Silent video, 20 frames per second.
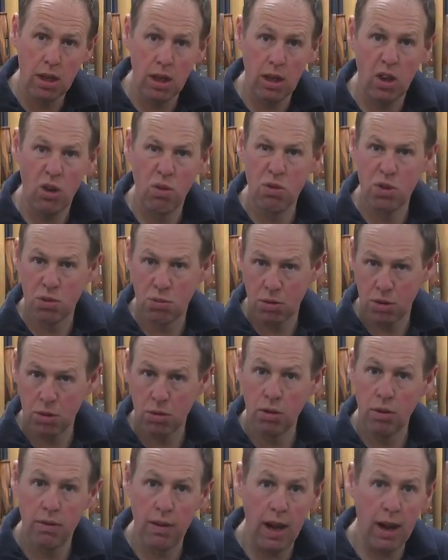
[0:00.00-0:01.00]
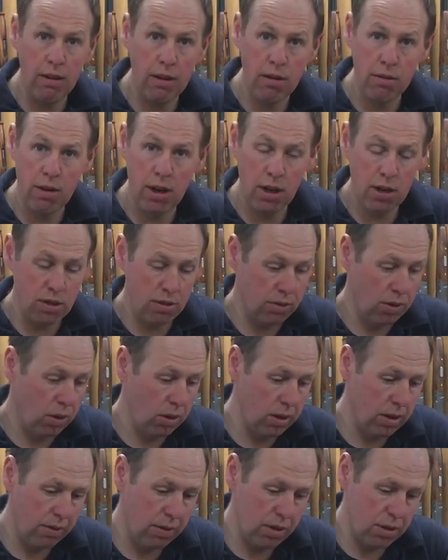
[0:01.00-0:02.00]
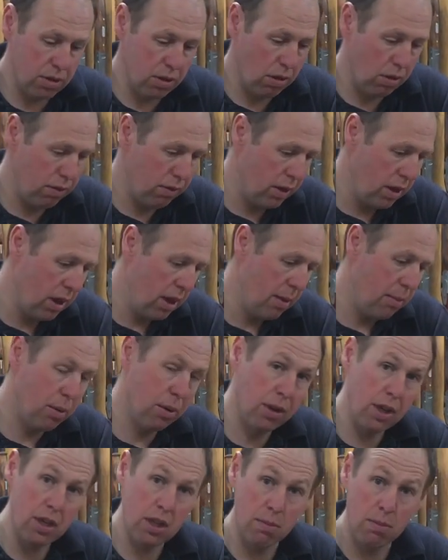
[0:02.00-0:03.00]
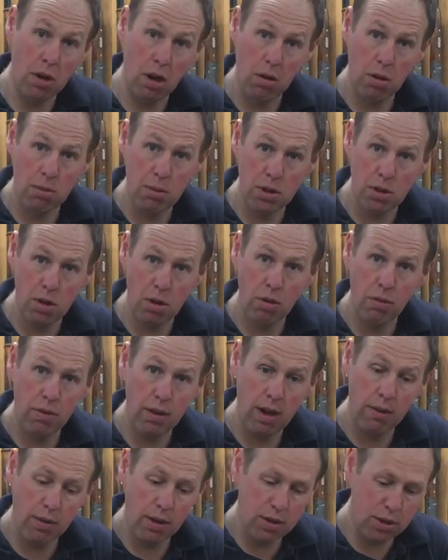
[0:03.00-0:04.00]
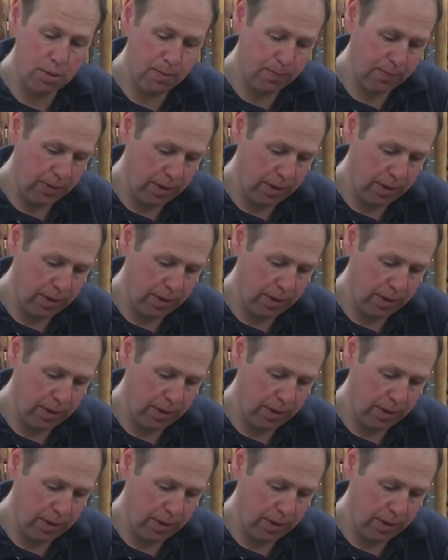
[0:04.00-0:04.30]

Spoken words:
Obviously we do a varied range of all different stuff, but these are probably my two favourites.